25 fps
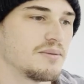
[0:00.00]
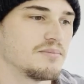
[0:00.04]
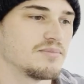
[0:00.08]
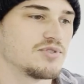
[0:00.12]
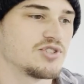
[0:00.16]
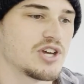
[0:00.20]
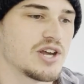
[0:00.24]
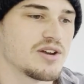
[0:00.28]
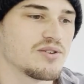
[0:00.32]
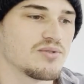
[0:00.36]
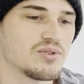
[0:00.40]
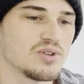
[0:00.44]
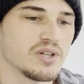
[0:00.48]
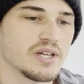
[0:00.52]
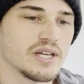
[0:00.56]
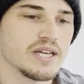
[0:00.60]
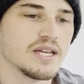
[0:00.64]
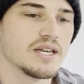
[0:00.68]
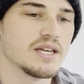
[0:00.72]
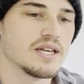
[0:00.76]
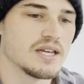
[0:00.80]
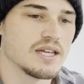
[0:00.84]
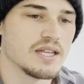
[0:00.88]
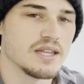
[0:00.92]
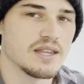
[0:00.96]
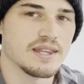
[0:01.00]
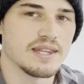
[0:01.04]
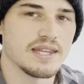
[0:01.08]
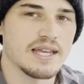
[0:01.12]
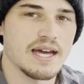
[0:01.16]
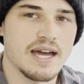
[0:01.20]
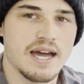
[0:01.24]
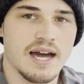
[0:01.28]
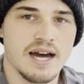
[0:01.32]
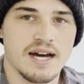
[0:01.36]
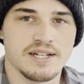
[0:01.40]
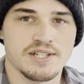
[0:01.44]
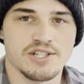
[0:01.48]
generally
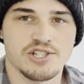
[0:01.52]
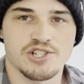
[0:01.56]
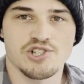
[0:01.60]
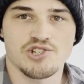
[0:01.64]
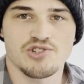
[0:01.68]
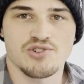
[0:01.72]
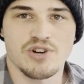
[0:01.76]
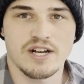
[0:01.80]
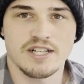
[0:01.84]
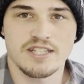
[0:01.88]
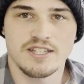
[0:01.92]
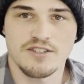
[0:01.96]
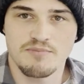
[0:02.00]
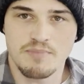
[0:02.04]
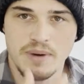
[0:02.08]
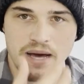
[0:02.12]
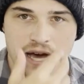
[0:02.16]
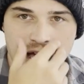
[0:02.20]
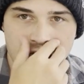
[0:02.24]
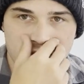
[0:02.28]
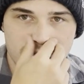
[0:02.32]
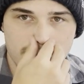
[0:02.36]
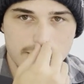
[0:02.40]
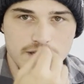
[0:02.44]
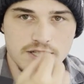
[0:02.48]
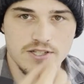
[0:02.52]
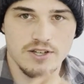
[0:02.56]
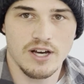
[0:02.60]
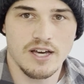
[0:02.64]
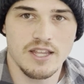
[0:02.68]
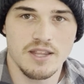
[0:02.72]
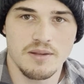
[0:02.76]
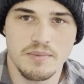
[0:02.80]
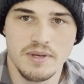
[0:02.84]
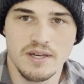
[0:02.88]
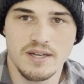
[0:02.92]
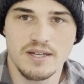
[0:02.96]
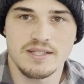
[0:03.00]
they are destructive behaviors,
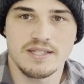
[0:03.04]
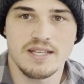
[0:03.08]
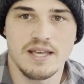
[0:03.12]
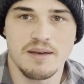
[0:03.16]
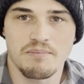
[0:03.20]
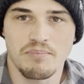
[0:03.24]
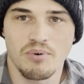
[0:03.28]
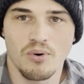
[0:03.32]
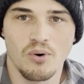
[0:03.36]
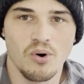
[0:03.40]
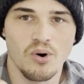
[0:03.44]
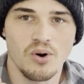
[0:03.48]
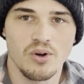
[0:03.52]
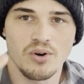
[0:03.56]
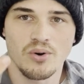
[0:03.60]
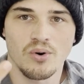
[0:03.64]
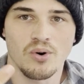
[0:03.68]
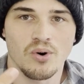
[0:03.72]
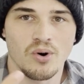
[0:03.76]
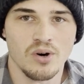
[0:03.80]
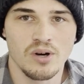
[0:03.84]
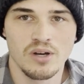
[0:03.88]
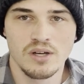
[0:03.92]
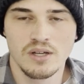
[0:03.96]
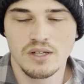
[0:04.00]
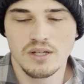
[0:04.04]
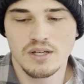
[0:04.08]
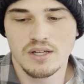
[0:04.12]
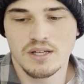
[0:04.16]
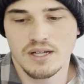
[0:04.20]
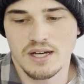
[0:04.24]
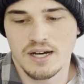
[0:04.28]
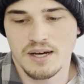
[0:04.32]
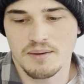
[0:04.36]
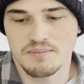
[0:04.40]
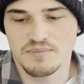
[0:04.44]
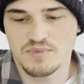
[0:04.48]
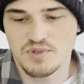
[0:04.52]
either because they're bored or
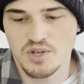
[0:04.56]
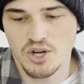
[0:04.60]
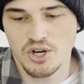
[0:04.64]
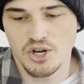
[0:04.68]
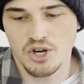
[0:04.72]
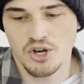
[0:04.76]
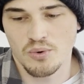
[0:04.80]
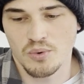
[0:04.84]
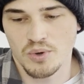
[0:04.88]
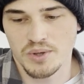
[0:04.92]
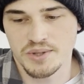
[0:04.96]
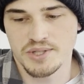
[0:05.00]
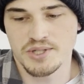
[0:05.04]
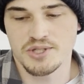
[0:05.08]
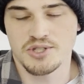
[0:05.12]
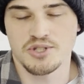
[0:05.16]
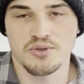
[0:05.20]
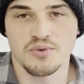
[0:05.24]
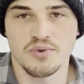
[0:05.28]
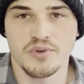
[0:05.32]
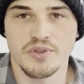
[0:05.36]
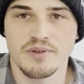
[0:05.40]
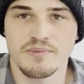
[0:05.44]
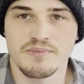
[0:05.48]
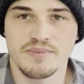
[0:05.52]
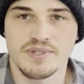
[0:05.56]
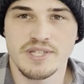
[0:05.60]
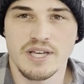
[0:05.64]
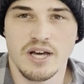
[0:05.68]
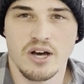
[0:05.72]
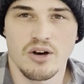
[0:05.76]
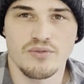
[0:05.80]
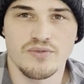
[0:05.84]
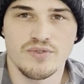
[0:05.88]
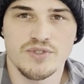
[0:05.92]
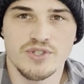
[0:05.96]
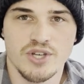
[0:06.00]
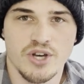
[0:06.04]
don't know what to do with
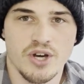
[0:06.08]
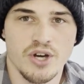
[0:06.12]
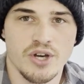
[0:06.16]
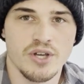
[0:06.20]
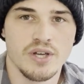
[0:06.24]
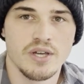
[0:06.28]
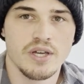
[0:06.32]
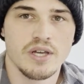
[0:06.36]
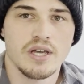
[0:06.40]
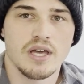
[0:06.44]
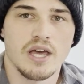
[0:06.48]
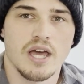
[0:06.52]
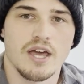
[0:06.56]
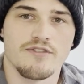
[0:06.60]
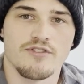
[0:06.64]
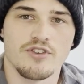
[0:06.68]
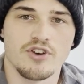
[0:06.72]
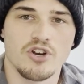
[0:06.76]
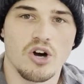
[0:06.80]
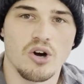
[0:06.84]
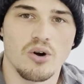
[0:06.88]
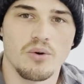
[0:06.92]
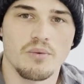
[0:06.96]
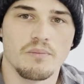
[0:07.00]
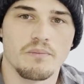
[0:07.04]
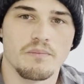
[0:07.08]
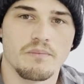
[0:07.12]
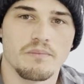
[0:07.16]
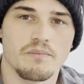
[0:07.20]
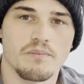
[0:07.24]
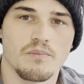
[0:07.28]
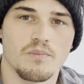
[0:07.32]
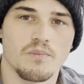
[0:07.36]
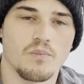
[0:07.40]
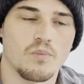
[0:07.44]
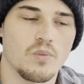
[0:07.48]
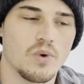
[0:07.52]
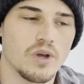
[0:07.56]
themselves. So if you're not
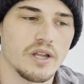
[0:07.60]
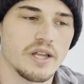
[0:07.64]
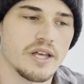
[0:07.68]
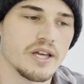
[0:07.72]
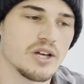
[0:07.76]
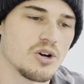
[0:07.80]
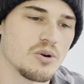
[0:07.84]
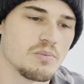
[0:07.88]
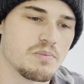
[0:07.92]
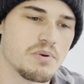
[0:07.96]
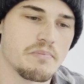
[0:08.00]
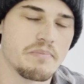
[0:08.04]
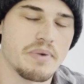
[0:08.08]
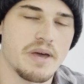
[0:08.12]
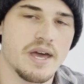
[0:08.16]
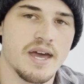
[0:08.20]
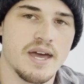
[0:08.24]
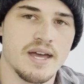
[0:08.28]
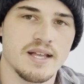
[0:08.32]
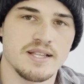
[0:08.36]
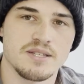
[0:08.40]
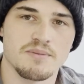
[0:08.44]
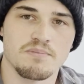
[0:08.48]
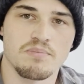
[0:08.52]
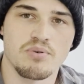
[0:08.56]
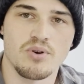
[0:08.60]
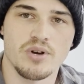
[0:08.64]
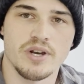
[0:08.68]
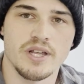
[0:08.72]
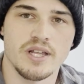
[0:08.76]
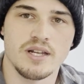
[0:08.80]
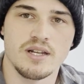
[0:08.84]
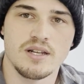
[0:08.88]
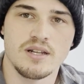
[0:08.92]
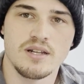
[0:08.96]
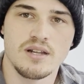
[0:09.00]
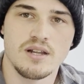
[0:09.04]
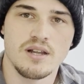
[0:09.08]
willing or prepared to put
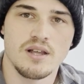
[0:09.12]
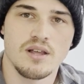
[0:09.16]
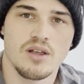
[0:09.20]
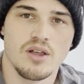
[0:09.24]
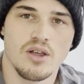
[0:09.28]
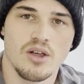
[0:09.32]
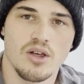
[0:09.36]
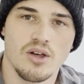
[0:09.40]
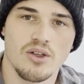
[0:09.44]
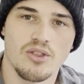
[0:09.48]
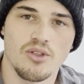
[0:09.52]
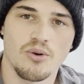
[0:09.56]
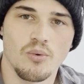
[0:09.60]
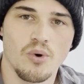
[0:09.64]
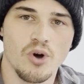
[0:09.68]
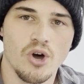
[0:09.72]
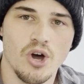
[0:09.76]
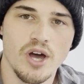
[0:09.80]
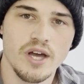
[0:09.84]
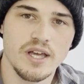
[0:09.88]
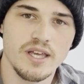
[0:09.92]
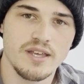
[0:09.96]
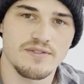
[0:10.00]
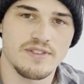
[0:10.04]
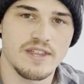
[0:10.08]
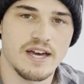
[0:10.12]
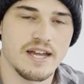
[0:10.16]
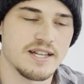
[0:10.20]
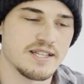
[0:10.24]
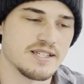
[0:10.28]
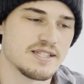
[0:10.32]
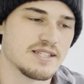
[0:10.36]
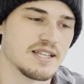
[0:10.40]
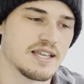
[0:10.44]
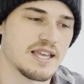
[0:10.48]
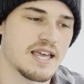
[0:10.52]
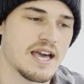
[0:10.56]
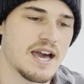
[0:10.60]
in the work, if that
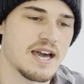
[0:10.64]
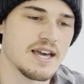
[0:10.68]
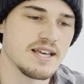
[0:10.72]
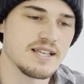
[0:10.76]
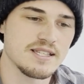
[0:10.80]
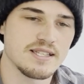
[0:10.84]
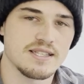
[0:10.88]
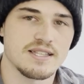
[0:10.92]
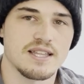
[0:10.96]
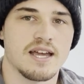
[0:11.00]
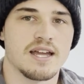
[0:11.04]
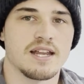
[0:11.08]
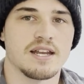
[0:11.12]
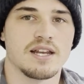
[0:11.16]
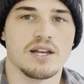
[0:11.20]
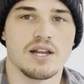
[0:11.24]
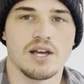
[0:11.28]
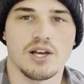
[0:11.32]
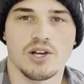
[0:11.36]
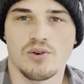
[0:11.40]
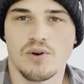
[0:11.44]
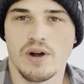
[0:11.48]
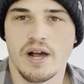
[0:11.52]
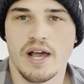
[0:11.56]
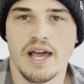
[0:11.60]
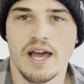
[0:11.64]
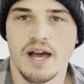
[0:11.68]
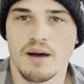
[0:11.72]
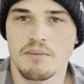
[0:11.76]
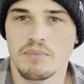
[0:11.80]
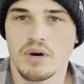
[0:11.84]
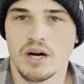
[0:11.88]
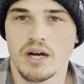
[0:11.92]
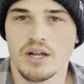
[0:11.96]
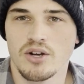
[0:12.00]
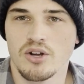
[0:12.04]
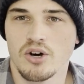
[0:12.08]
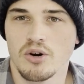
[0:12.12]
is the case, then a greyhound
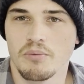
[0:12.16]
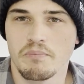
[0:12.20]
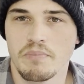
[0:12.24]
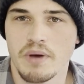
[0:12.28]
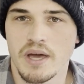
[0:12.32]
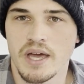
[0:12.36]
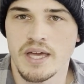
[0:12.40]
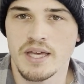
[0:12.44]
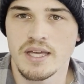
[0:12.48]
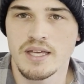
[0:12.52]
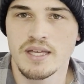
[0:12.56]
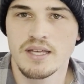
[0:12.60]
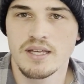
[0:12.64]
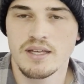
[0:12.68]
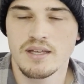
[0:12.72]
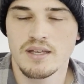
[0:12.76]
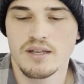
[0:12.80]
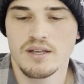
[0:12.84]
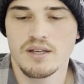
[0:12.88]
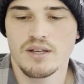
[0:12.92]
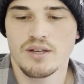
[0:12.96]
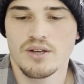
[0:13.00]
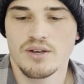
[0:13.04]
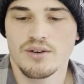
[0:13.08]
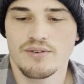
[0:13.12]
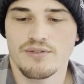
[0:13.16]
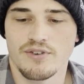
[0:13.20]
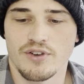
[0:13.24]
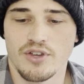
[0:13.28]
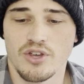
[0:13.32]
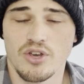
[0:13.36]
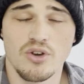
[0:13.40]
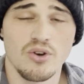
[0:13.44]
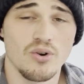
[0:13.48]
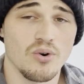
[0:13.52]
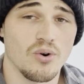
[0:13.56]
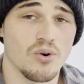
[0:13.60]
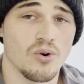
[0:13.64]
might not be for
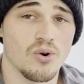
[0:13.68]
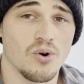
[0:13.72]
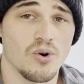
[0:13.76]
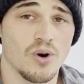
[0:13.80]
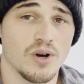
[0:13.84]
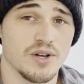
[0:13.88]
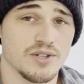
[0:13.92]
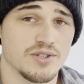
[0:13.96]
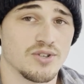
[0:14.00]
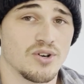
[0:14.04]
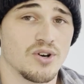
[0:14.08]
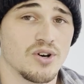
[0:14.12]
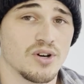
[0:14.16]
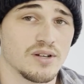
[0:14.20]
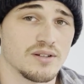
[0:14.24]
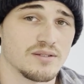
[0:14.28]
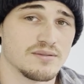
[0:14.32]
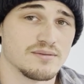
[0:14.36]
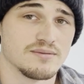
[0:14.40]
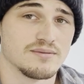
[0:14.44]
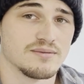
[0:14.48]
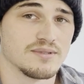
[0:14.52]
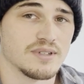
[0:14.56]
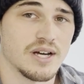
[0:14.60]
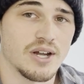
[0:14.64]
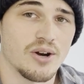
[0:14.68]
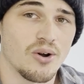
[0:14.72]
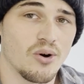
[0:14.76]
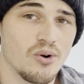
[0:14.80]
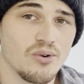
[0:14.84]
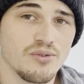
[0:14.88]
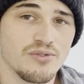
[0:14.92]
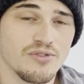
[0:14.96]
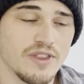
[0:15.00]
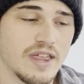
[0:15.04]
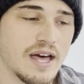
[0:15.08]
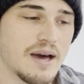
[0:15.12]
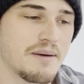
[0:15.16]
you, or a dog at all
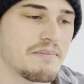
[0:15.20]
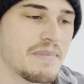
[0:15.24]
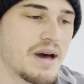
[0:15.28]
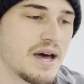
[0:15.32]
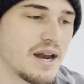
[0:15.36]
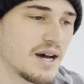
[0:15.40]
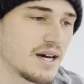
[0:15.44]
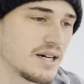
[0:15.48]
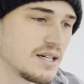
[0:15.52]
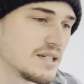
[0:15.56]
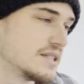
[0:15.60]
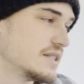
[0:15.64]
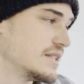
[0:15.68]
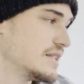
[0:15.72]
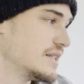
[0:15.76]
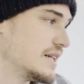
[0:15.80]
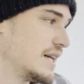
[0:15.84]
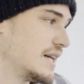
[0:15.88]
for that matter.